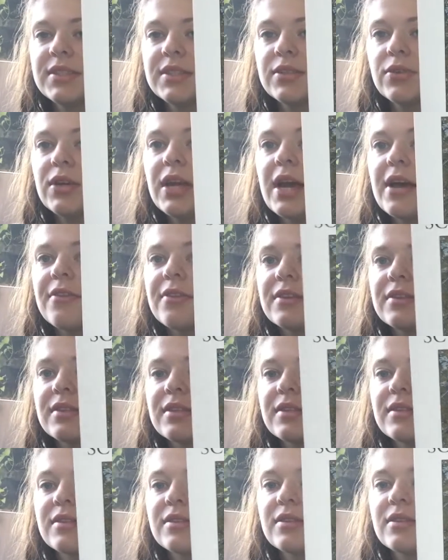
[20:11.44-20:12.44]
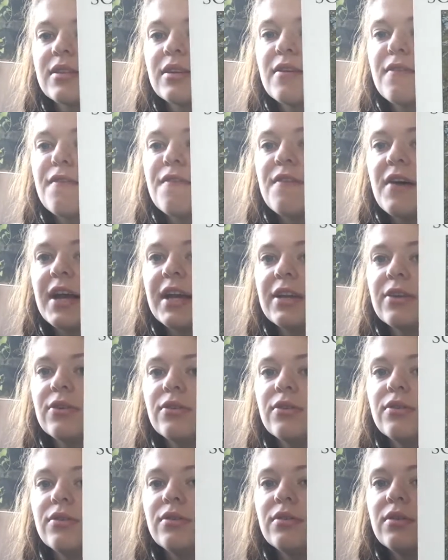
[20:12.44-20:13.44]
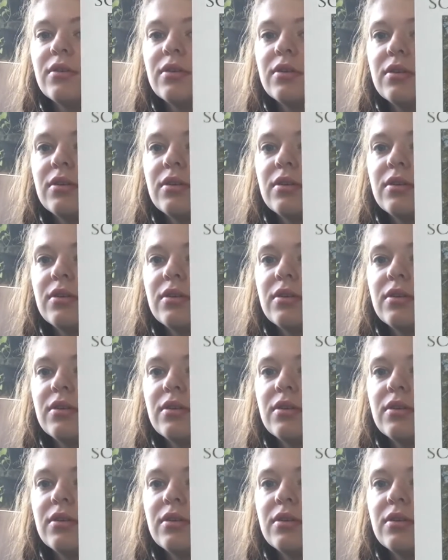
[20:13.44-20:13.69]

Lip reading: So yeah, this is the final